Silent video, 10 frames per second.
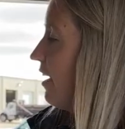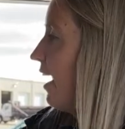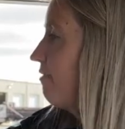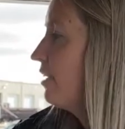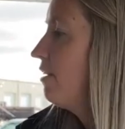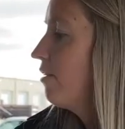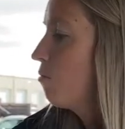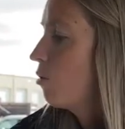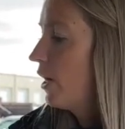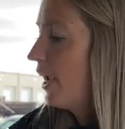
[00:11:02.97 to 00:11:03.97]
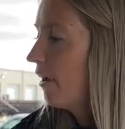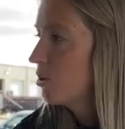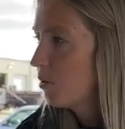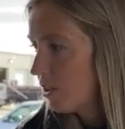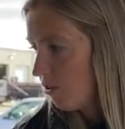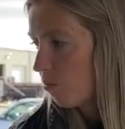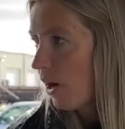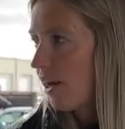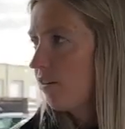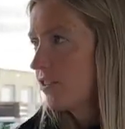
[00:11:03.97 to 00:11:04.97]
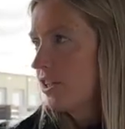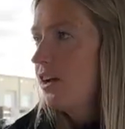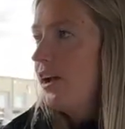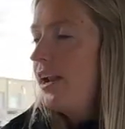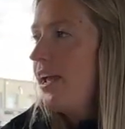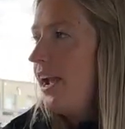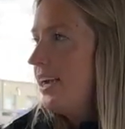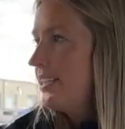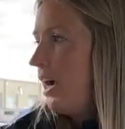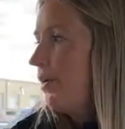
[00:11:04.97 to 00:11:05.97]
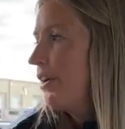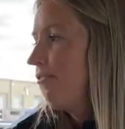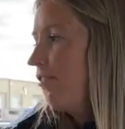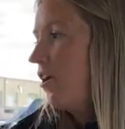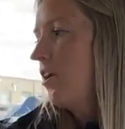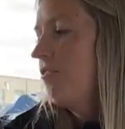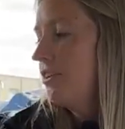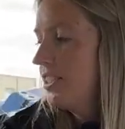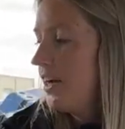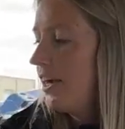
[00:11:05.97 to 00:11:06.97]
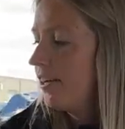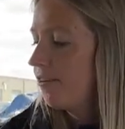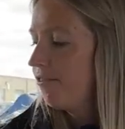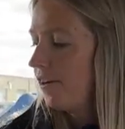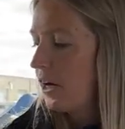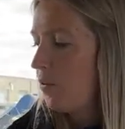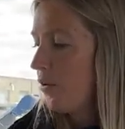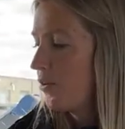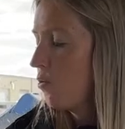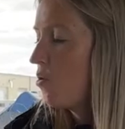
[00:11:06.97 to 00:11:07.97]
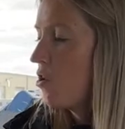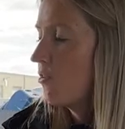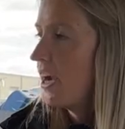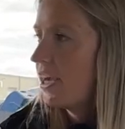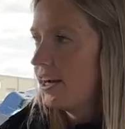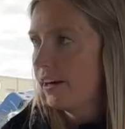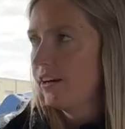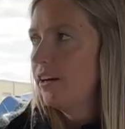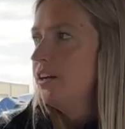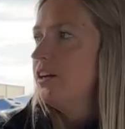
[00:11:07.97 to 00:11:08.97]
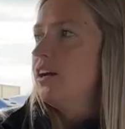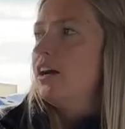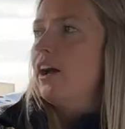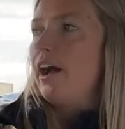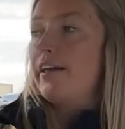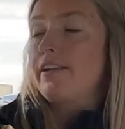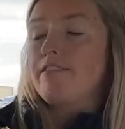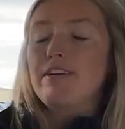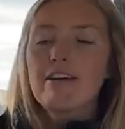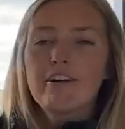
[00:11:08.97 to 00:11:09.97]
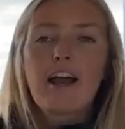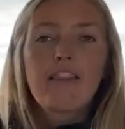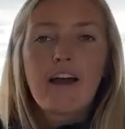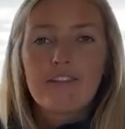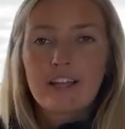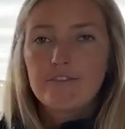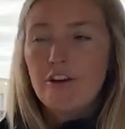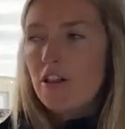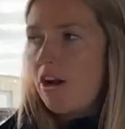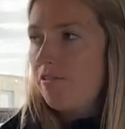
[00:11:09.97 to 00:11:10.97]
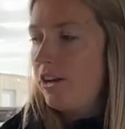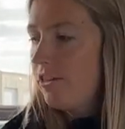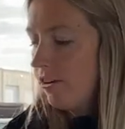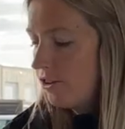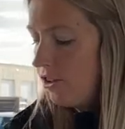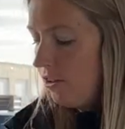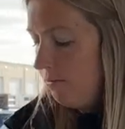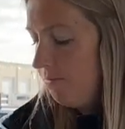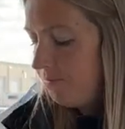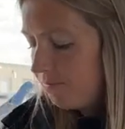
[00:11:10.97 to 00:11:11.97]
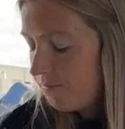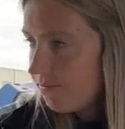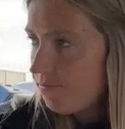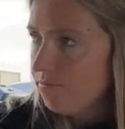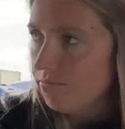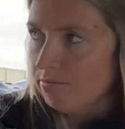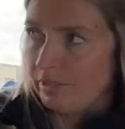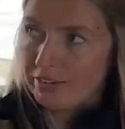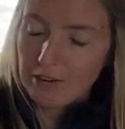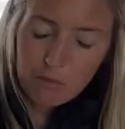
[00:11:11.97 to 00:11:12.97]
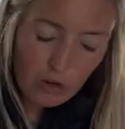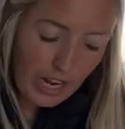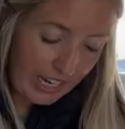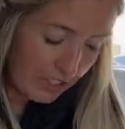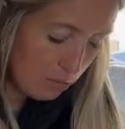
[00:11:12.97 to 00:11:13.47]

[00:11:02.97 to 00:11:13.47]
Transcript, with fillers: and have even more hanging space for bridles. And it hangs out here far enough it's not interfering with your wall right here. And I've never had that thing fall off either. So even more hanging